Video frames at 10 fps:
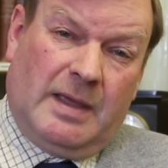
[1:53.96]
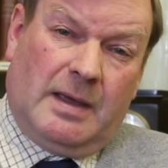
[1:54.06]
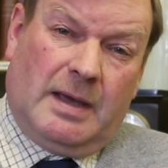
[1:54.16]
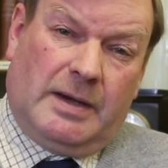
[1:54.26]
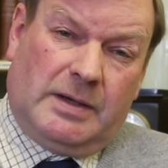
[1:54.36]

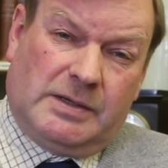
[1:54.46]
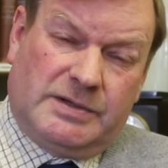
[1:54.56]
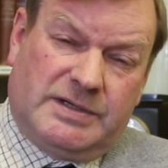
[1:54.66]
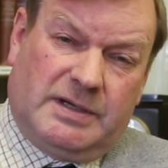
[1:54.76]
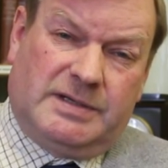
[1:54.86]
and it
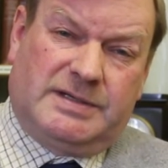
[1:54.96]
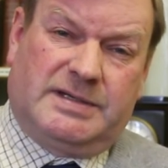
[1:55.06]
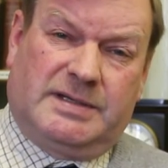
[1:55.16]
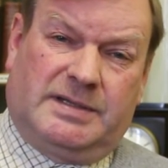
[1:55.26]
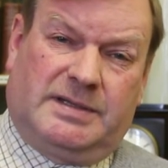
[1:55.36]

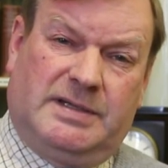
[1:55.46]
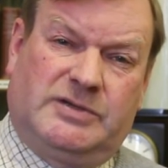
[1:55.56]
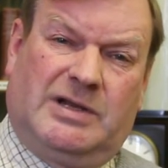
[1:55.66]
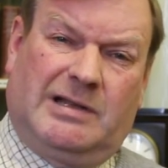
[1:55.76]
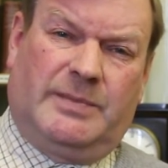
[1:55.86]
concerns this
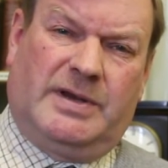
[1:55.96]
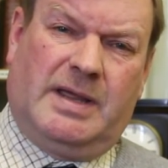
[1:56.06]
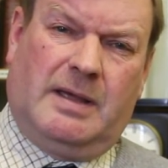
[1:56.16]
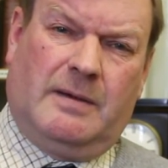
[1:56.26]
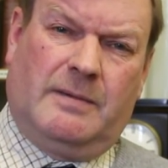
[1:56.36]
gentleman
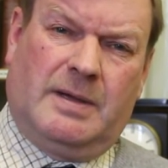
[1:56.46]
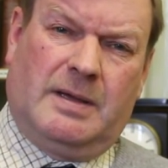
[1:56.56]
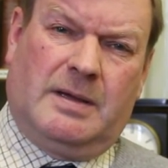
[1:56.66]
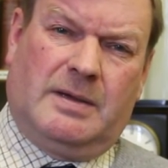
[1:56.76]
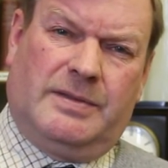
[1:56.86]
here.
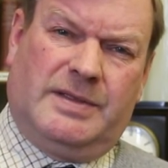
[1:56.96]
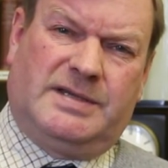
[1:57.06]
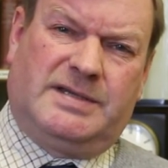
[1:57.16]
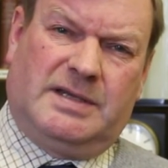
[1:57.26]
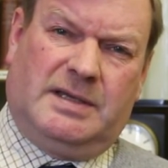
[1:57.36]

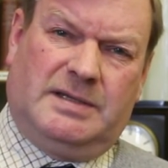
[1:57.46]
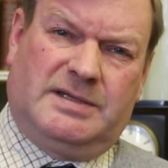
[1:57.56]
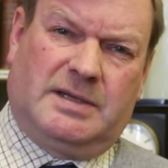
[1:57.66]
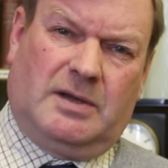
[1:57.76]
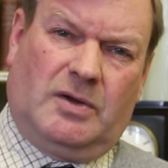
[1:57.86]
This
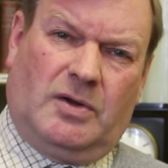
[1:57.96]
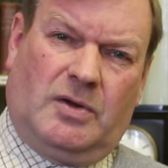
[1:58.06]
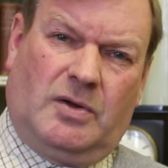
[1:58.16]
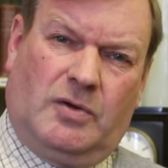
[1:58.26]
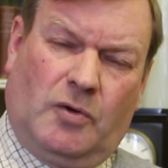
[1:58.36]
is
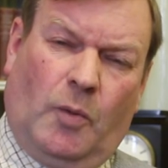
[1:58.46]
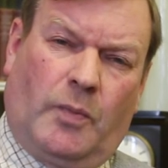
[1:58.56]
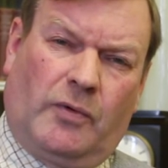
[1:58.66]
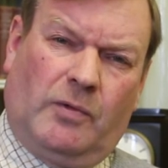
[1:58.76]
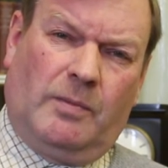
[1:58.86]

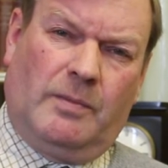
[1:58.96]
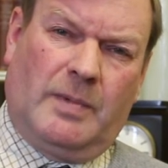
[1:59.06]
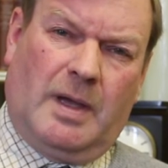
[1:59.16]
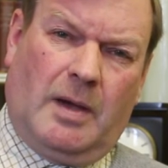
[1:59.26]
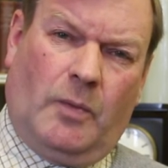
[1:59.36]
Corporal
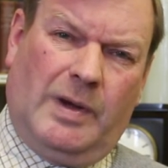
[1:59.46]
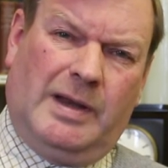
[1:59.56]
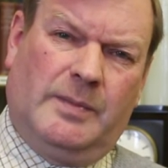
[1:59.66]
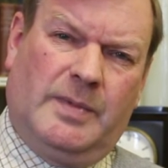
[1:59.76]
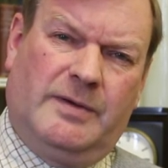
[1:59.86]

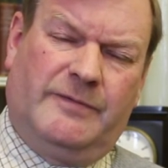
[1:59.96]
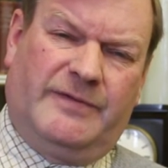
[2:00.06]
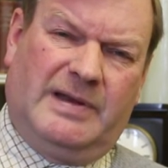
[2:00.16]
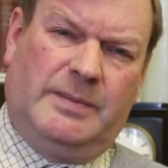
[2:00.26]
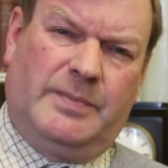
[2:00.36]
William
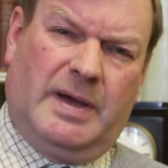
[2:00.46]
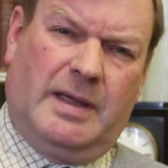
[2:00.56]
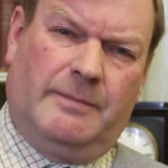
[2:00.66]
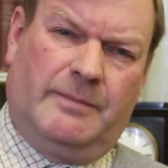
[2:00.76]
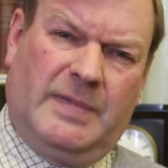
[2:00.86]

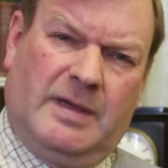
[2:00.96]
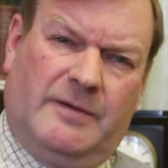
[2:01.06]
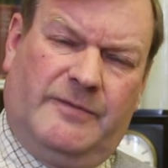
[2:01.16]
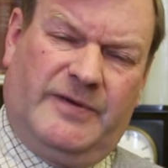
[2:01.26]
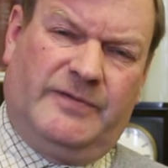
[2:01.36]
Phillippe,
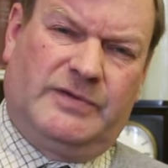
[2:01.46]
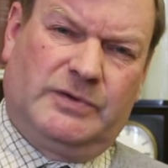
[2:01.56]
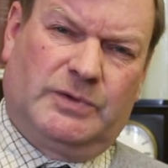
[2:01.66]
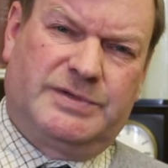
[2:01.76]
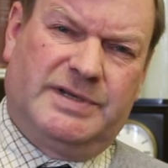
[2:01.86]
5th
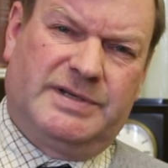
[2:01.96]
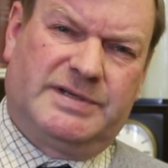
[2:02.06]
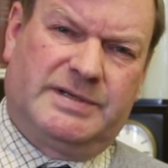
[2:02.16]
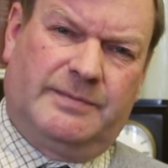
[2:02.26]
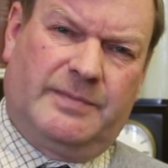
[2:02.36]
Dorsets.